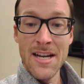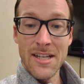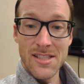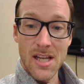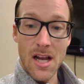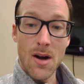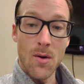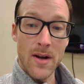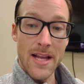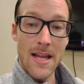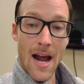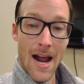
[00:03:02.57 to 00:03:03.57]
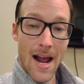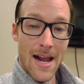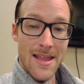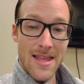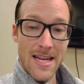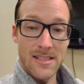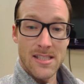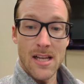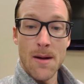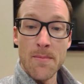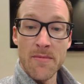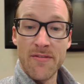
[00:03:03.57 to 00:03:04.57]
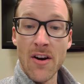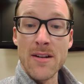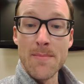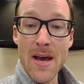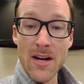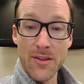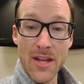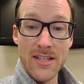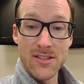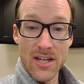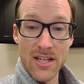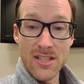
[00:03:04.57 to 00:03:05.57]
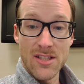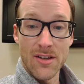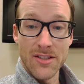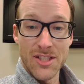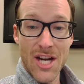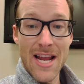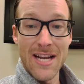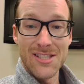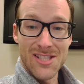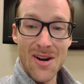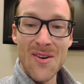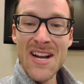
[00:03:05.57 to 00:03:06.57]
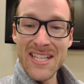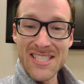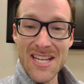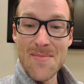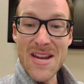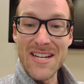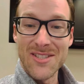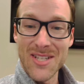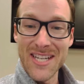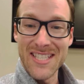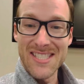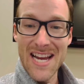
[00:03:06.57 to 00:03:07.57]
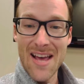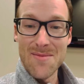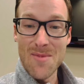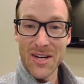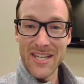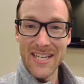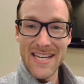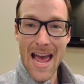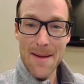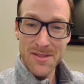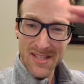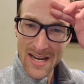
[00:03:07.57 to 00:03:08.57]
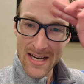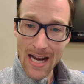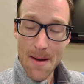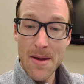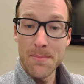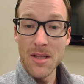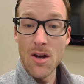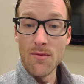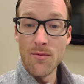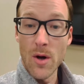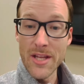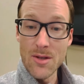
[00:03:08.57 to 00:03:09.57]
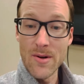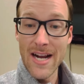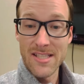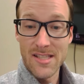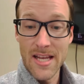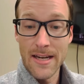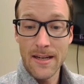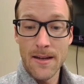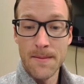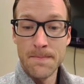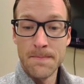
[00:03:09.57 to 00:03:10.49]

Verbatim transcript: So it, eh, I, I think some fundamental things are going to start to change. So it's going to be interesting to see how the market adapts. Comment below of what you guys think.